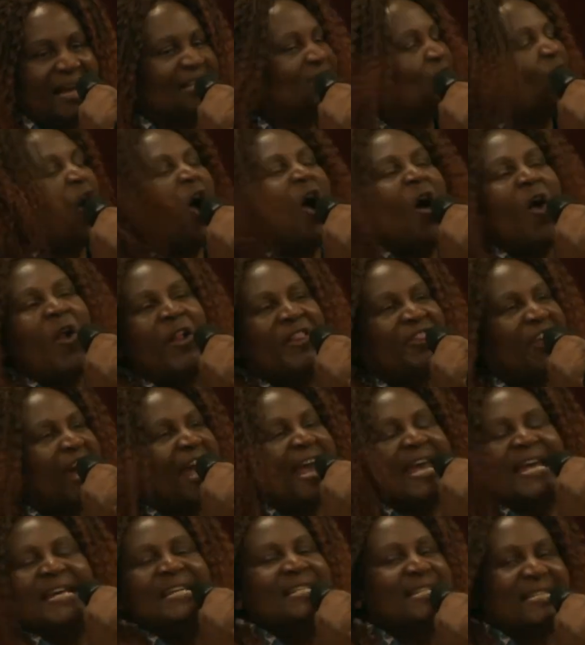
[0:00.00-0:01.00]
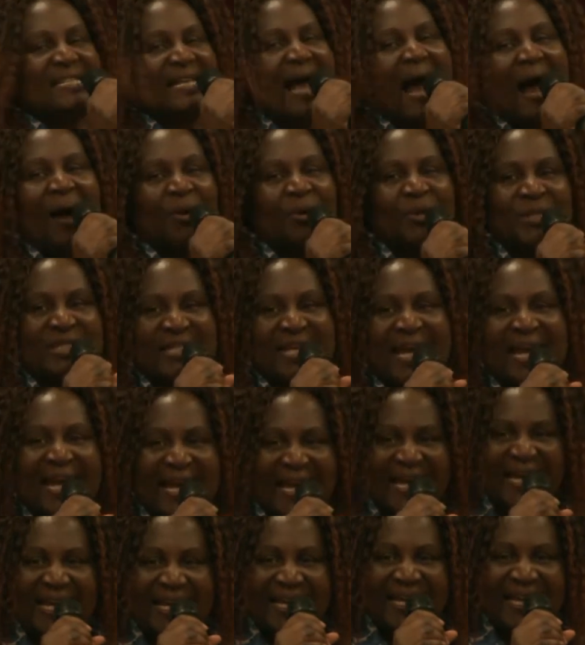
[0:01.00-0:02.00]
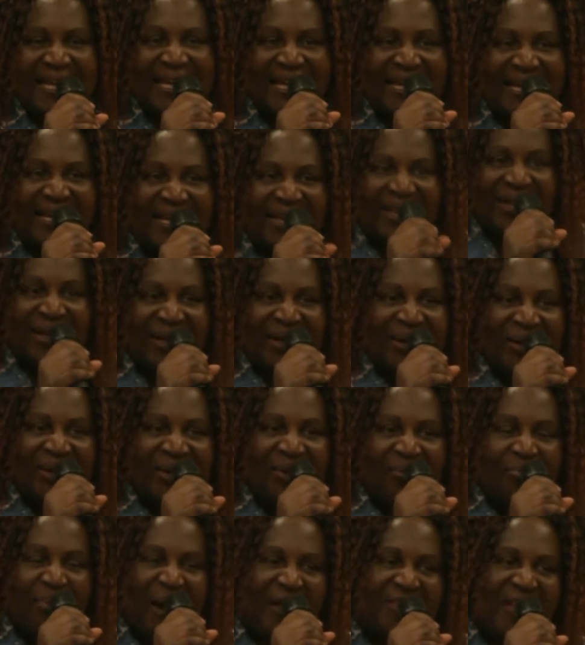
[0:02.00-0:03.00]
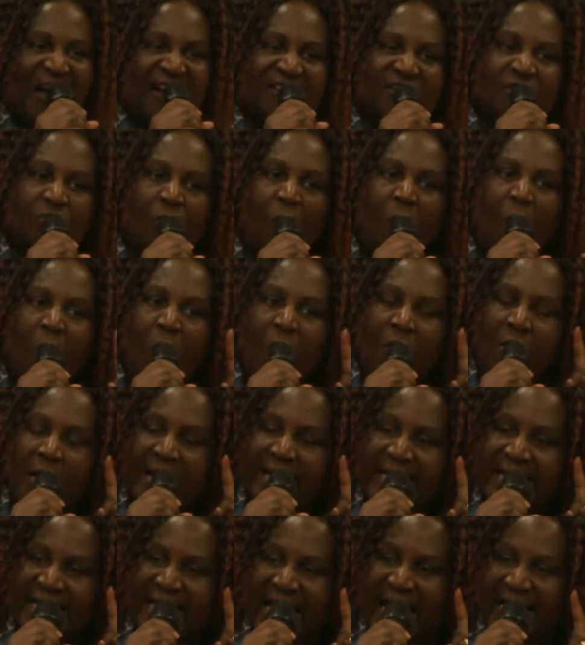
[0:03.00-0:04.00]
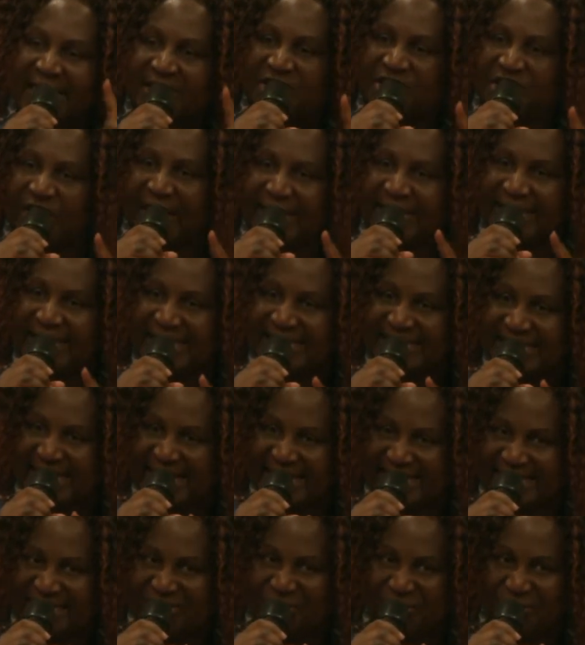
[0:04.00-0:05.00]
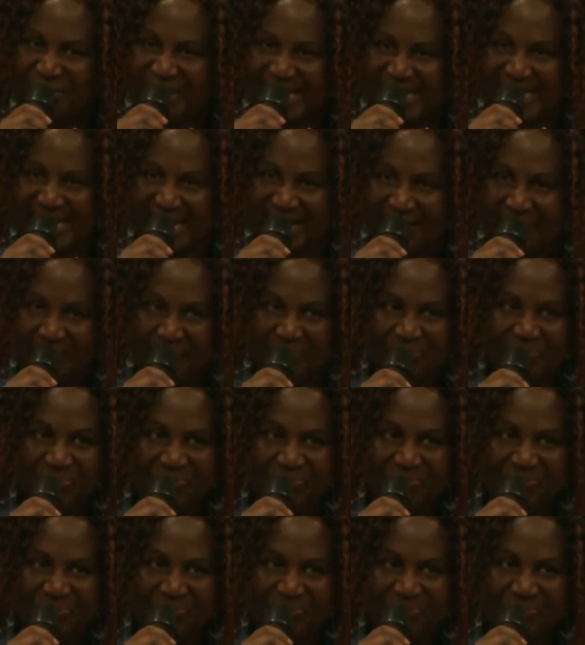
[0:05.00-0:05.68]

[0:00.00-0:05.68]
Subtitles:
That's all there is out there. But that's all Elijah needed to hear.